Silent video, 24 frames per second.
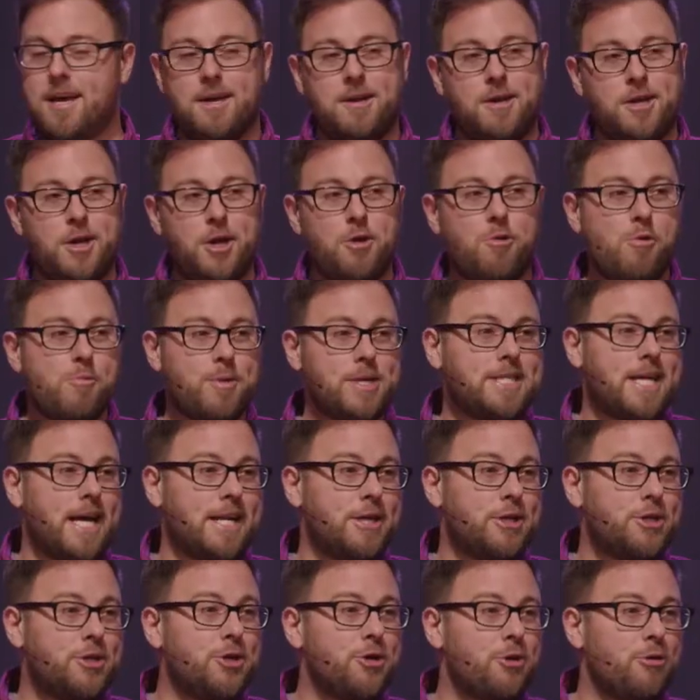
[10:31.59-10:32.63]
You know what we tend
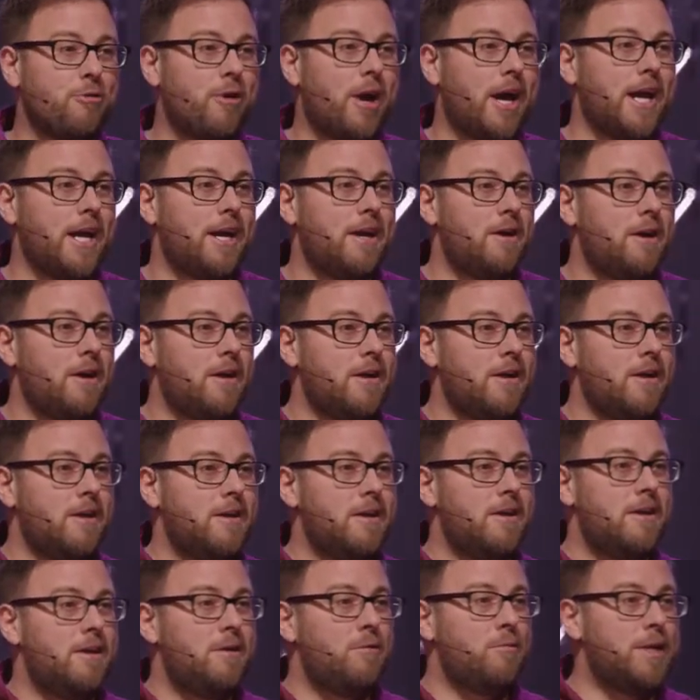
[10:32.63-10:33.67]
to do, right?
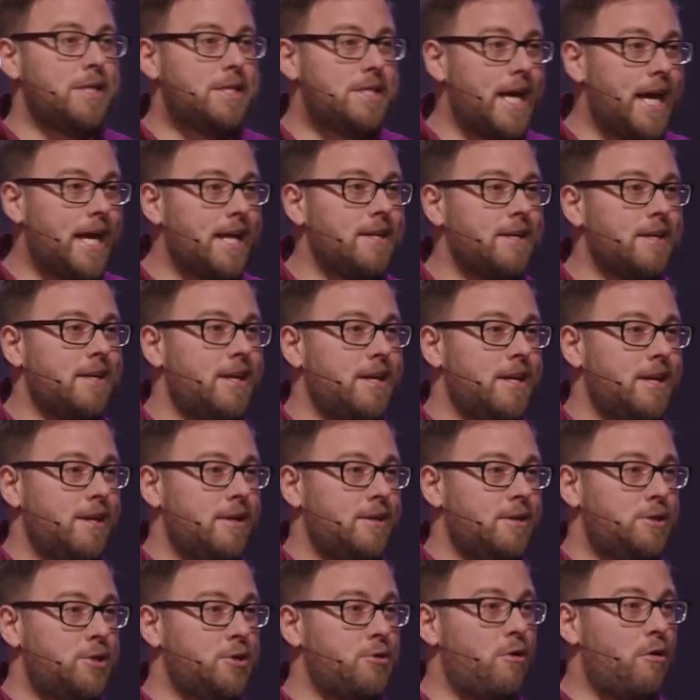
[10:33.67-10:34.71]
We tend
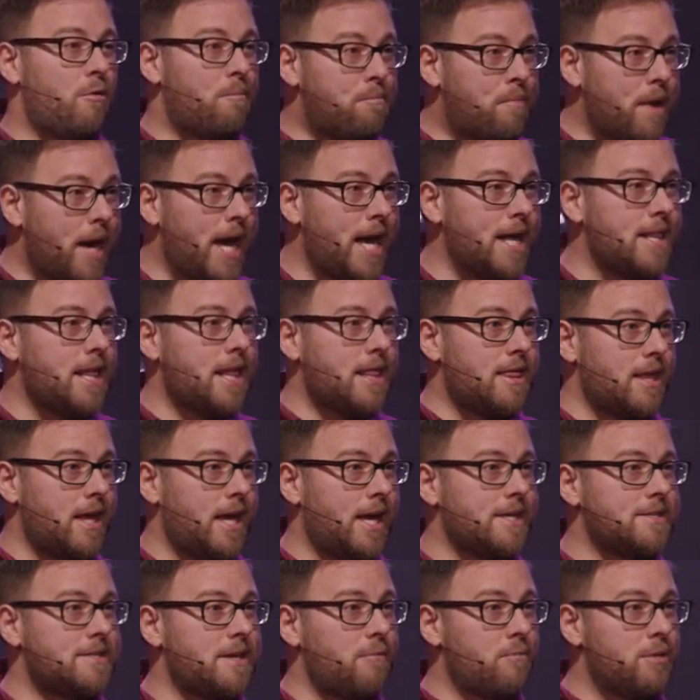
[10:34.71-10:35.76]
to obey the
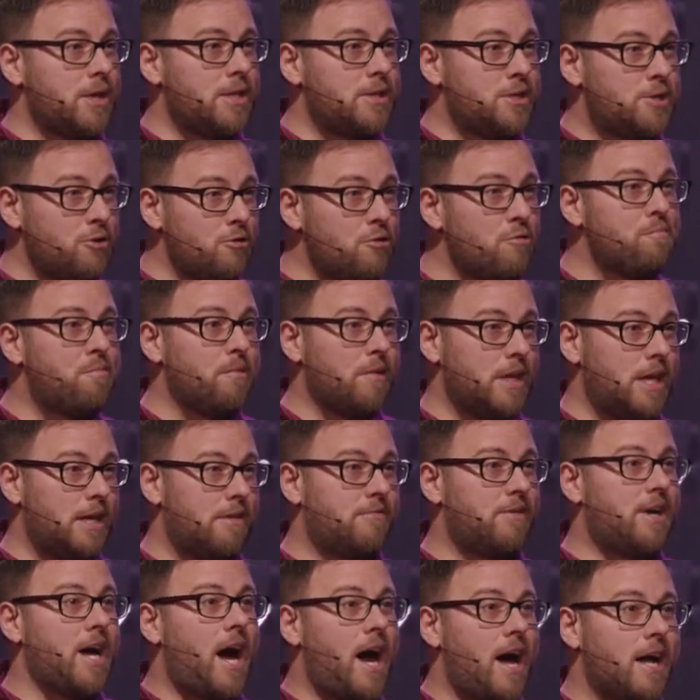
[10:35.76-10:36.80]
things that we do
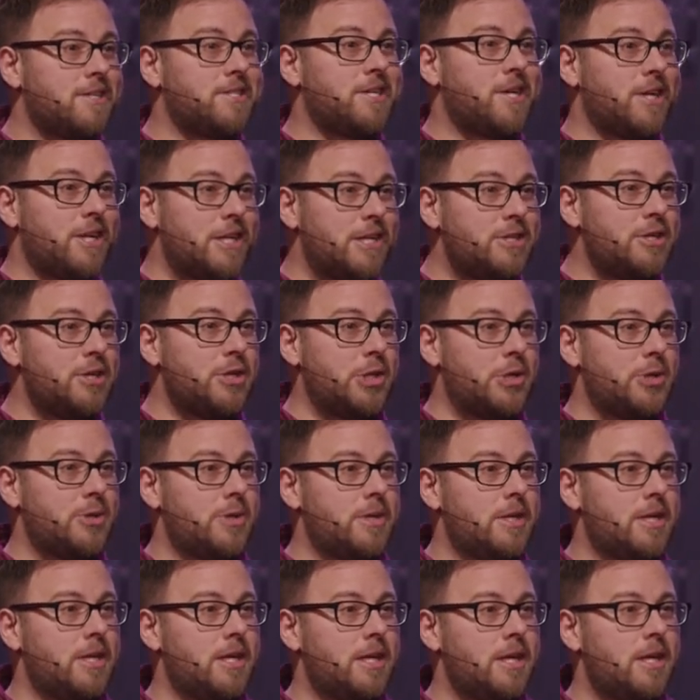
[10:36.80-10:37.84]
believe God's going to
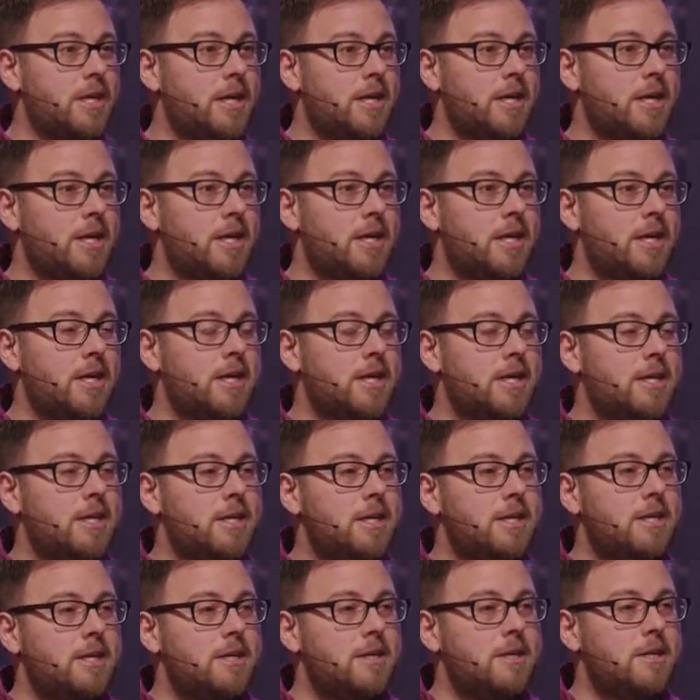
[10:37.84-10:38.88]
do.
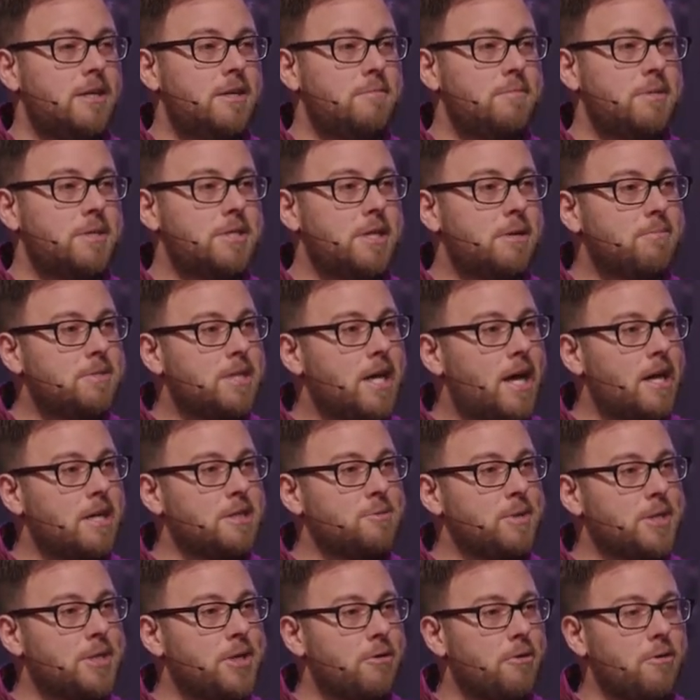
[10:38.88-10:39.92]
But sometimes
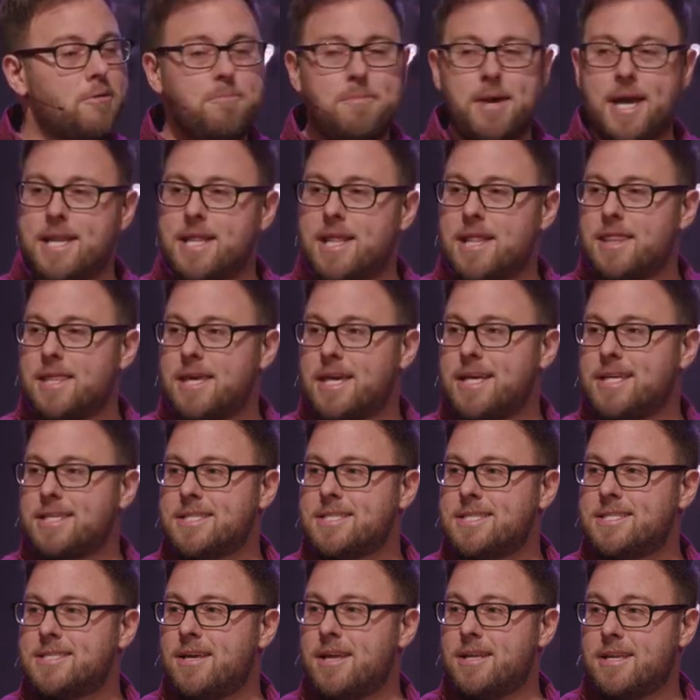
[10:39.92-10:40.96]
we don't obey the
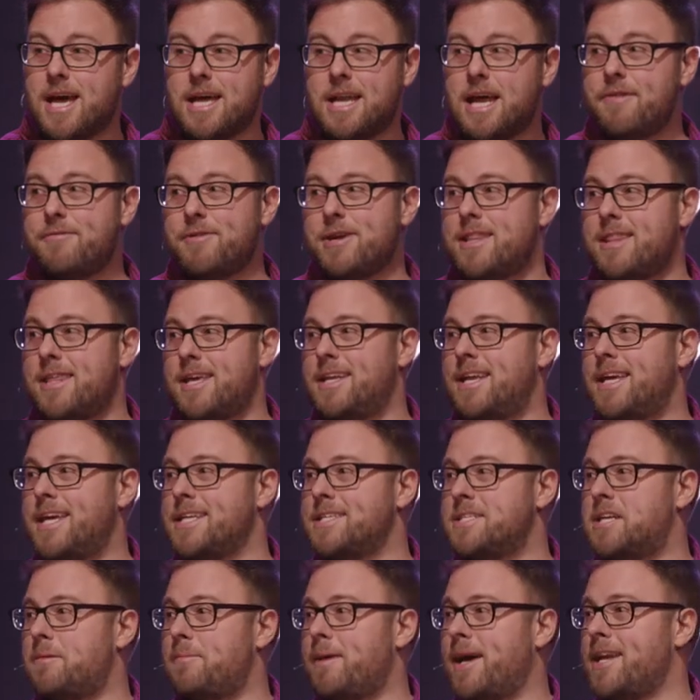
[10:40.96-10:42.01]
things, not everything that
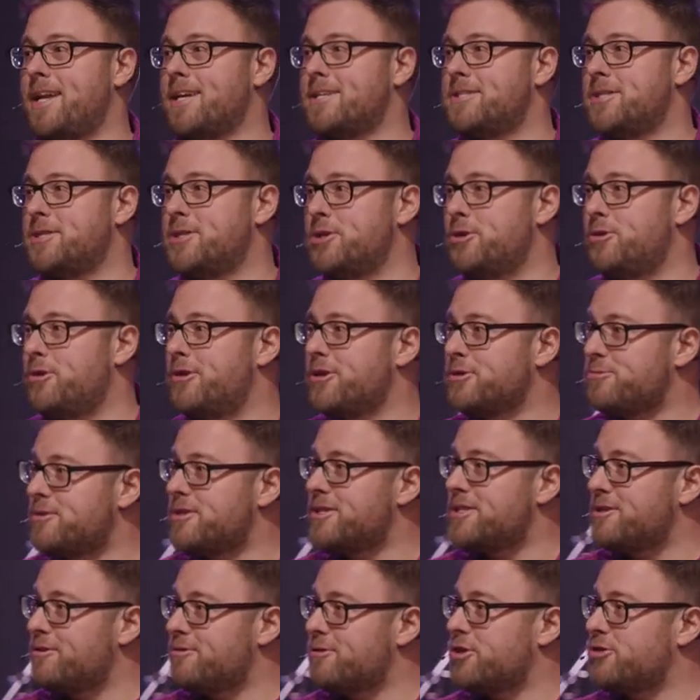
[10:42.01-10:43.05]
He's commanded us to do, because we're
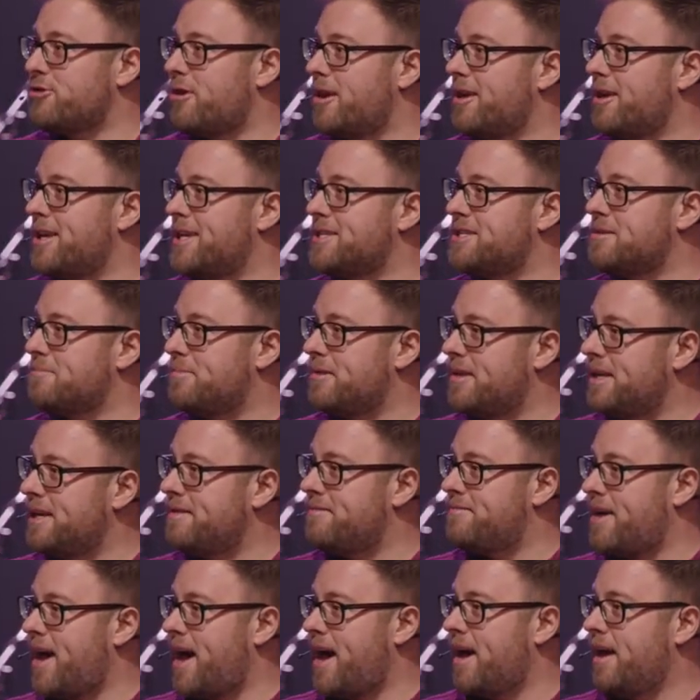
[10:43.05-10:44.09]
still struggling to believe
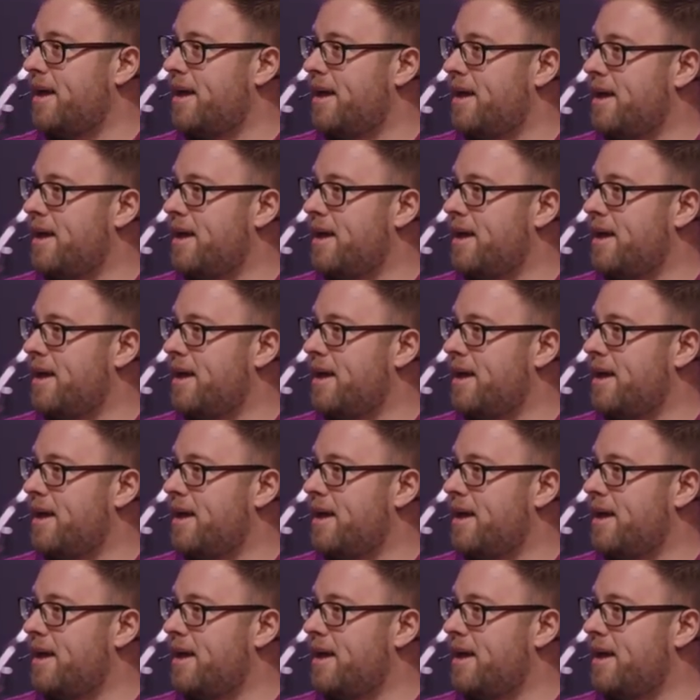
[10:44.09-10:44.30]
that.